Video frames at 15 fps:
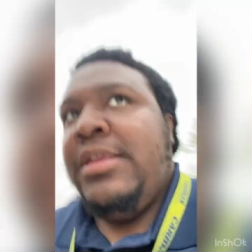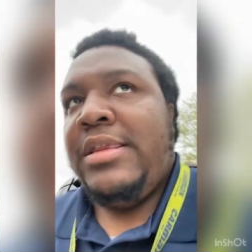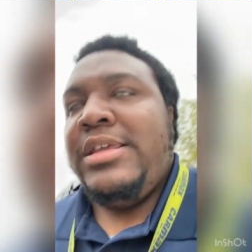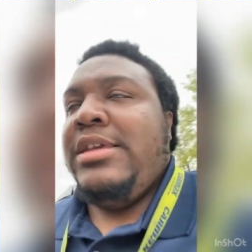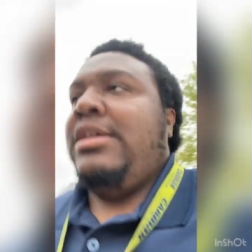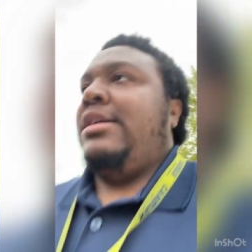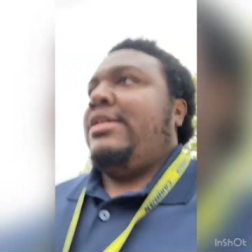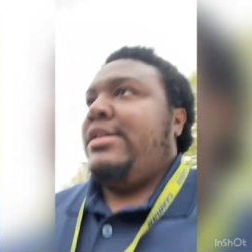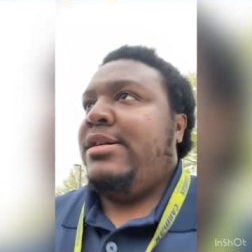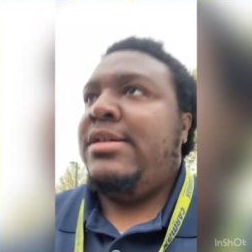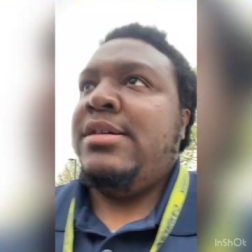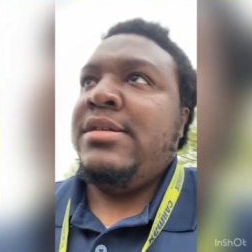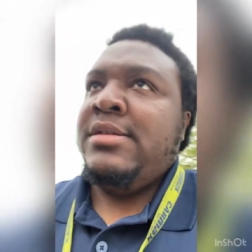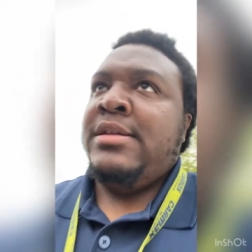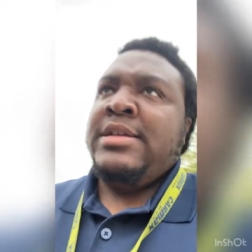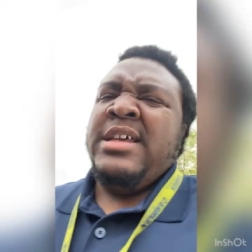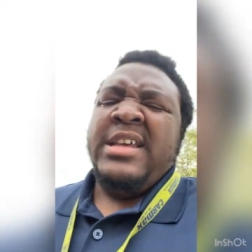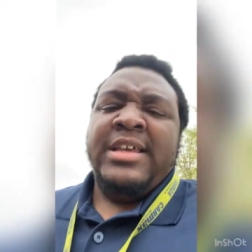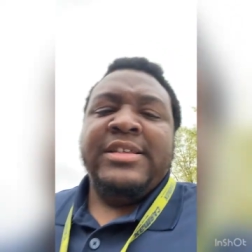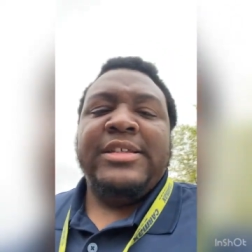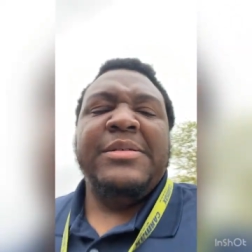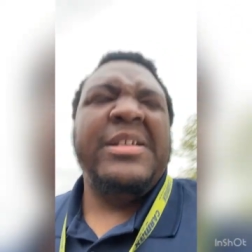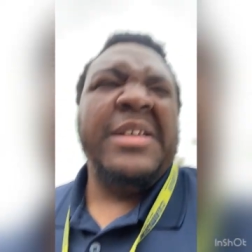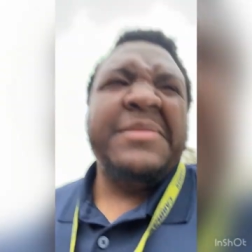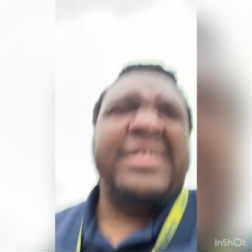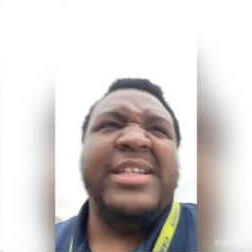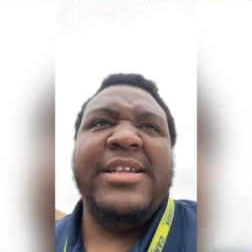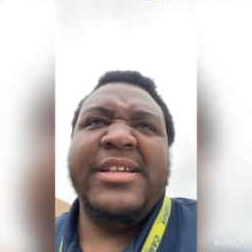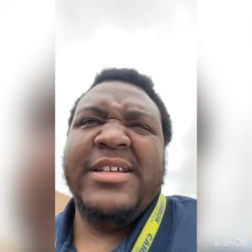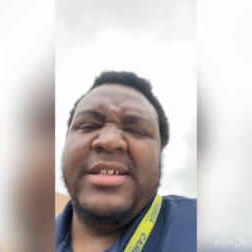the sometimes
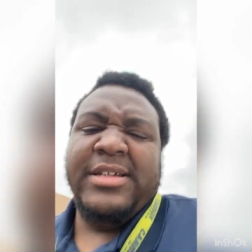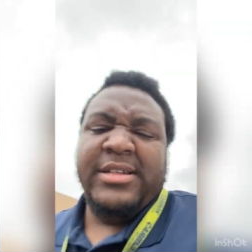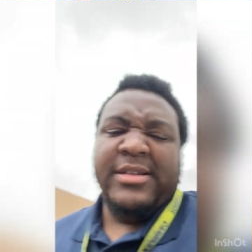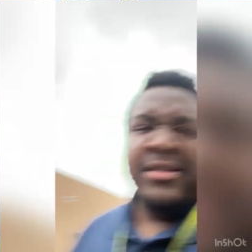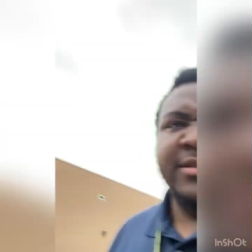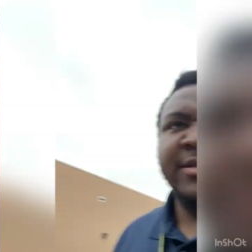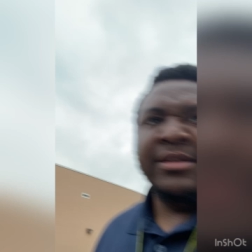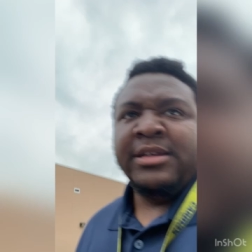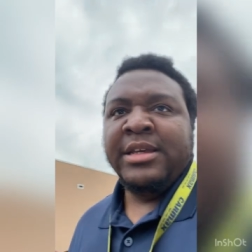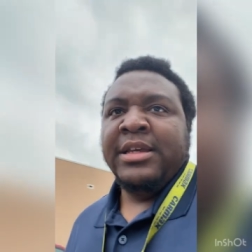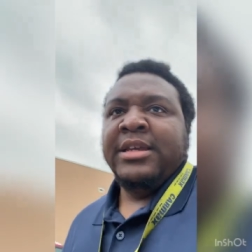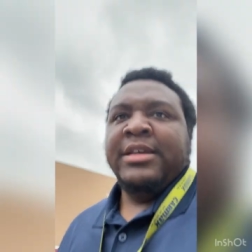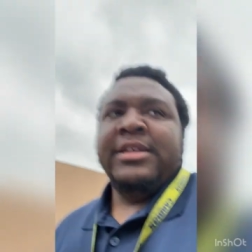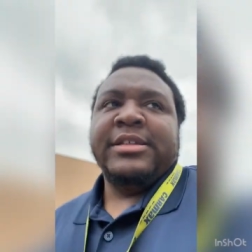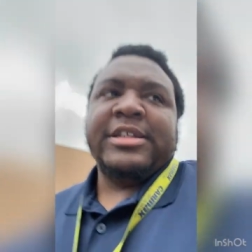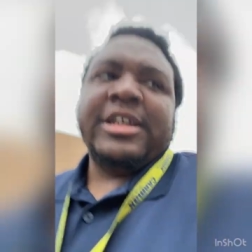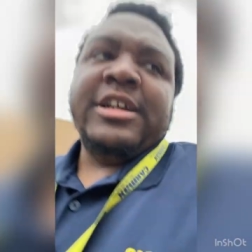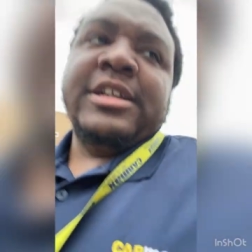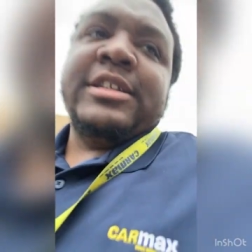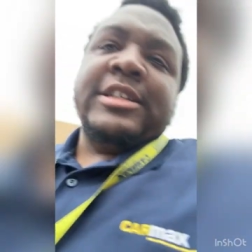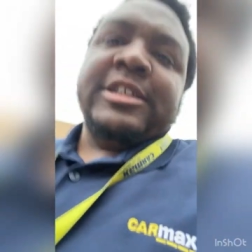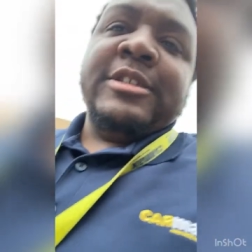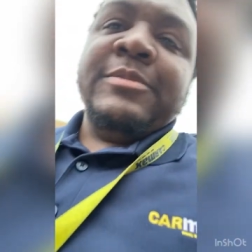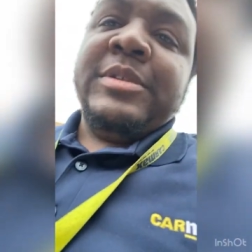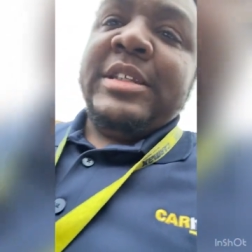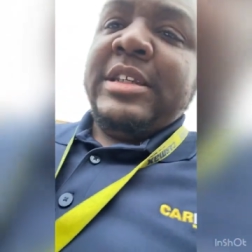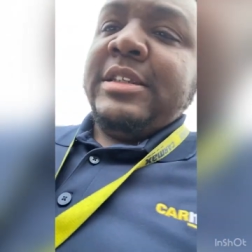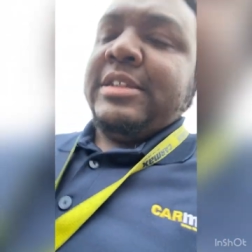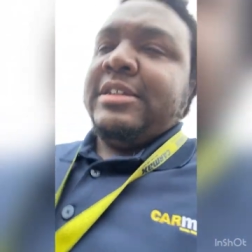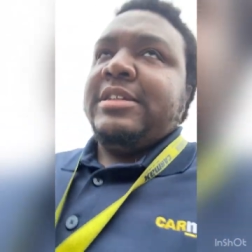the security system
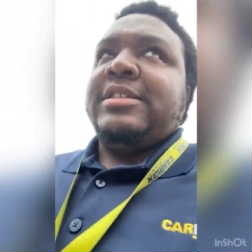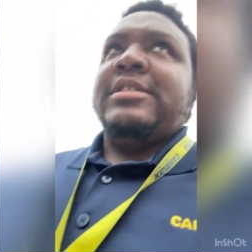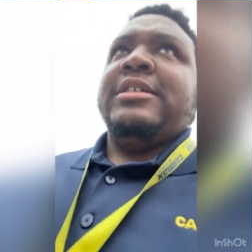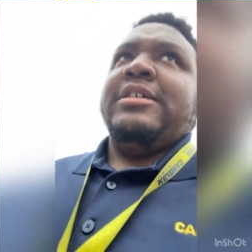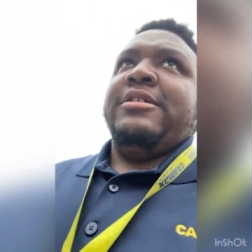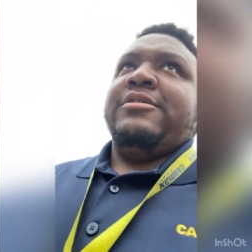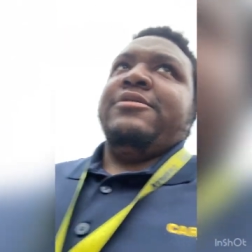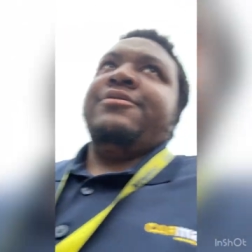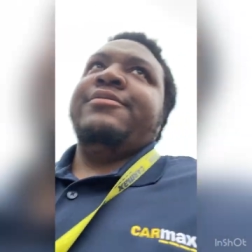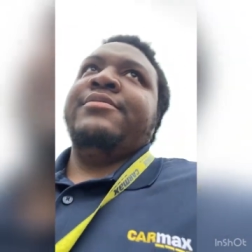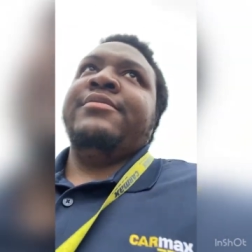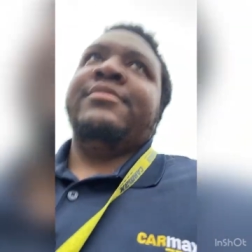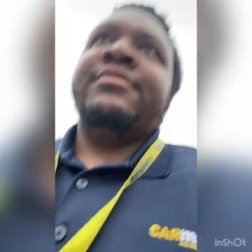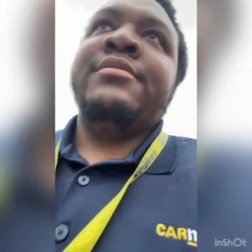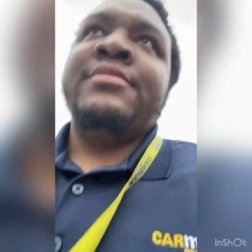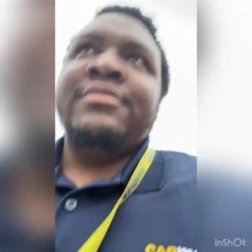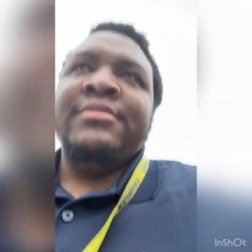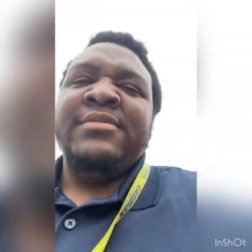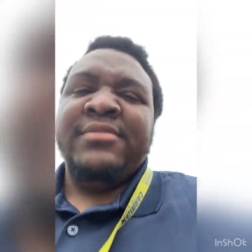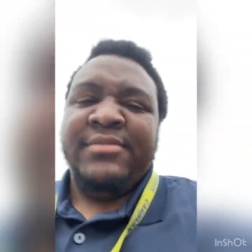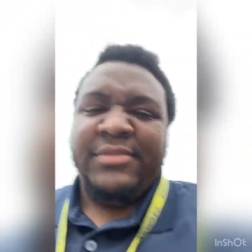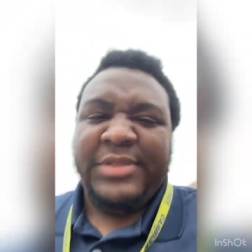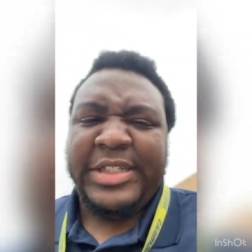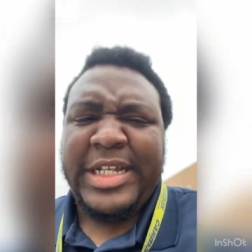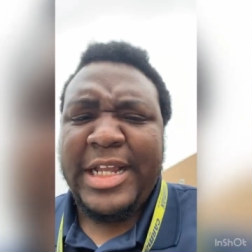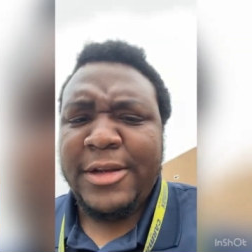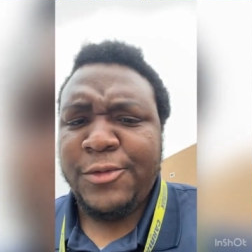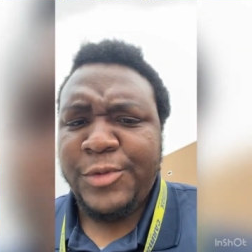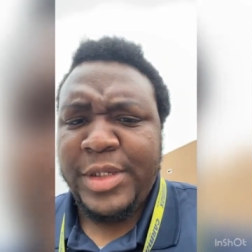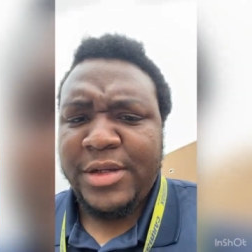sees us, so it's
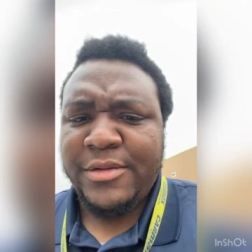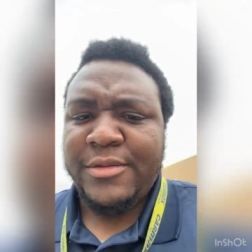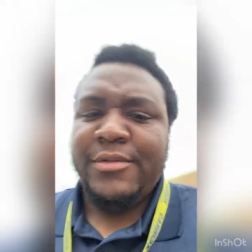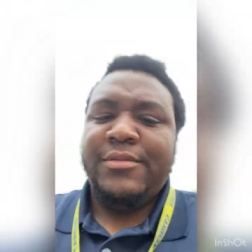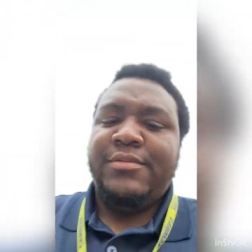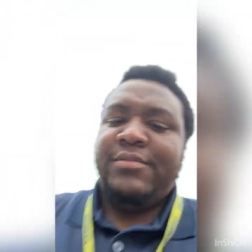kind of weird.